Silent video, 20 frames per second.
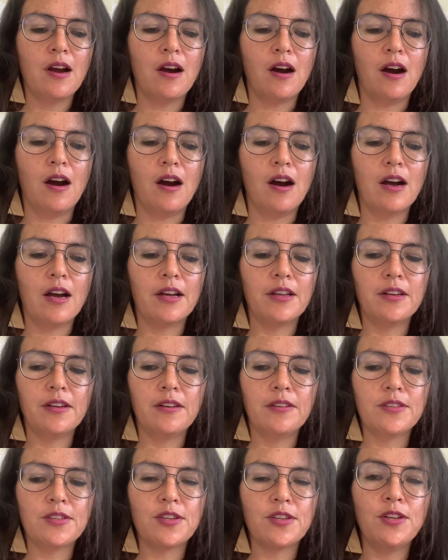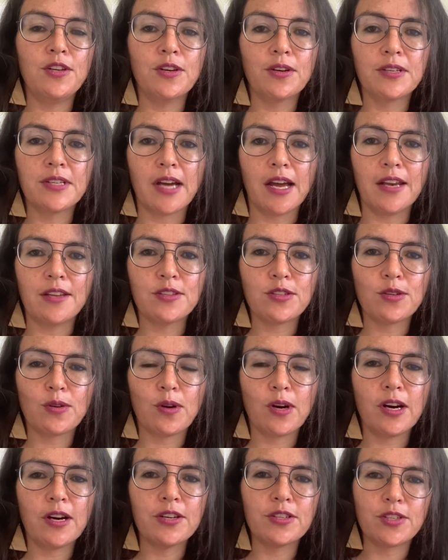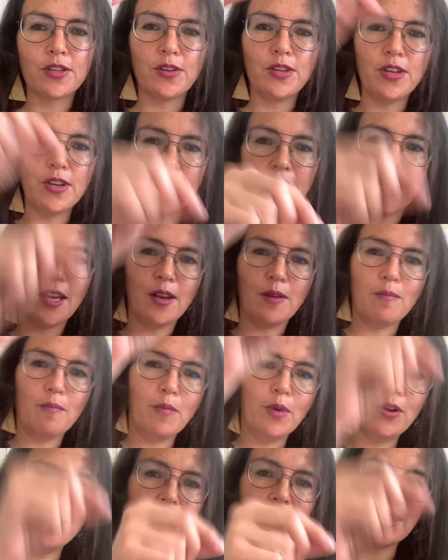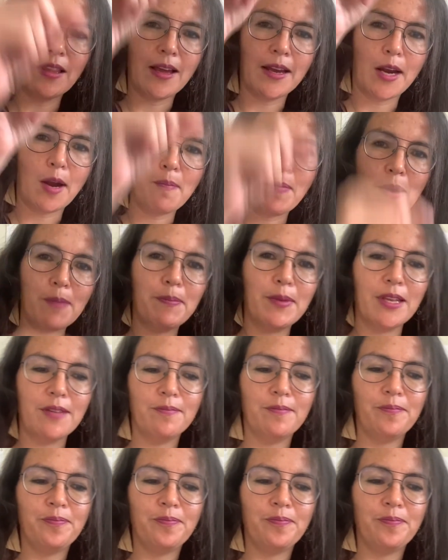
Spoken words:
onto your dinosaur so you can move it like a puppet.